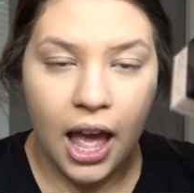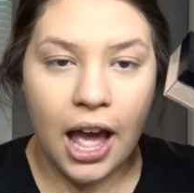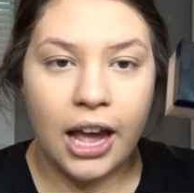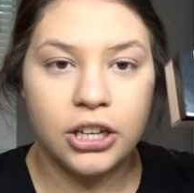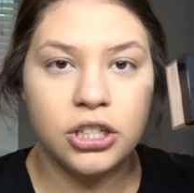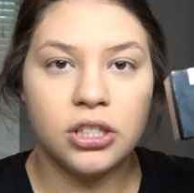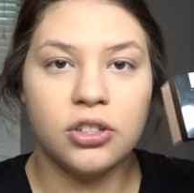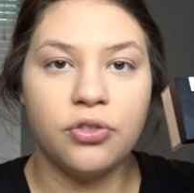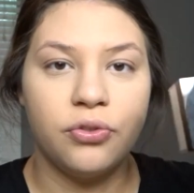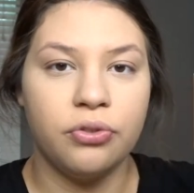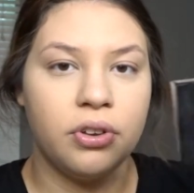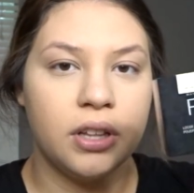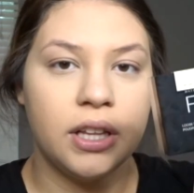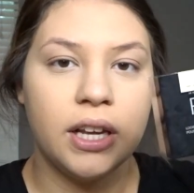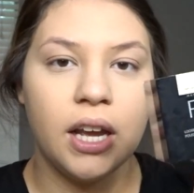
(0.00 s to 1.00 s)
at just
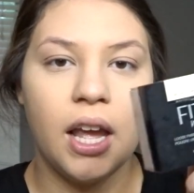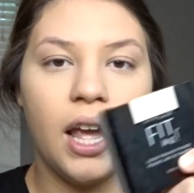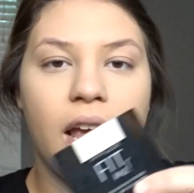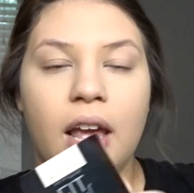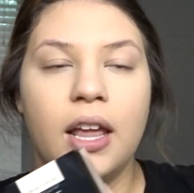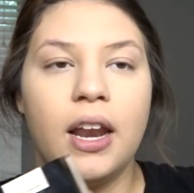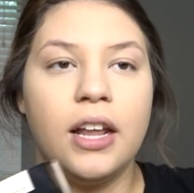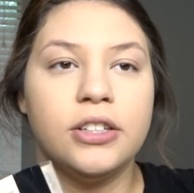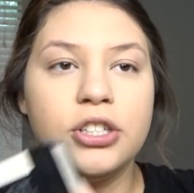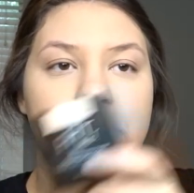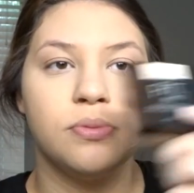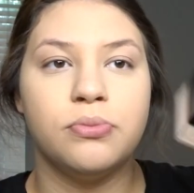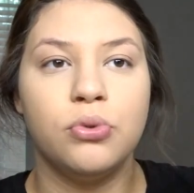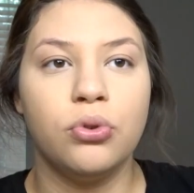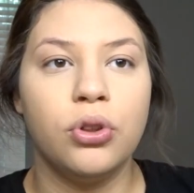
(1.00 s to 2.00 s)
filling in and
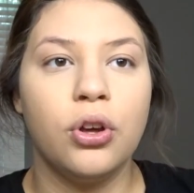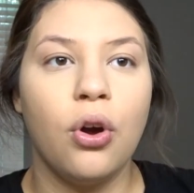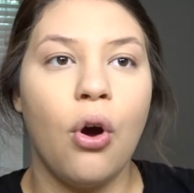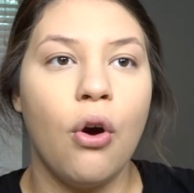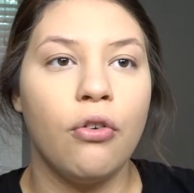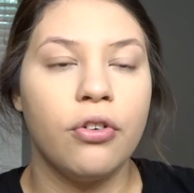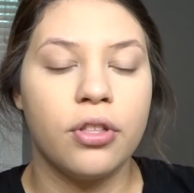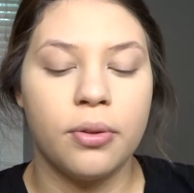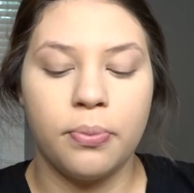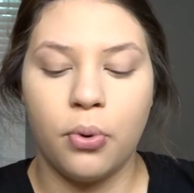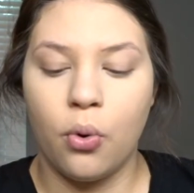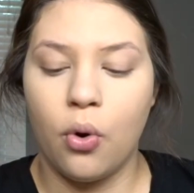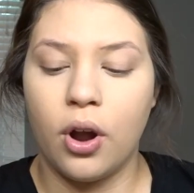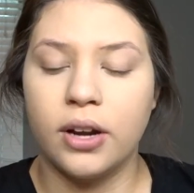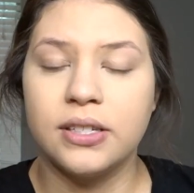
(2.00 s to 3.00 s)
smoothing over the
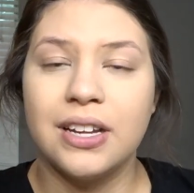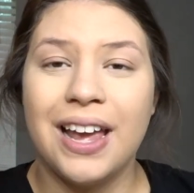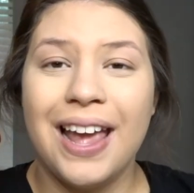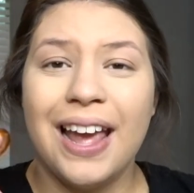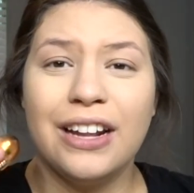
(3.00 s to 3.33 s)
pores,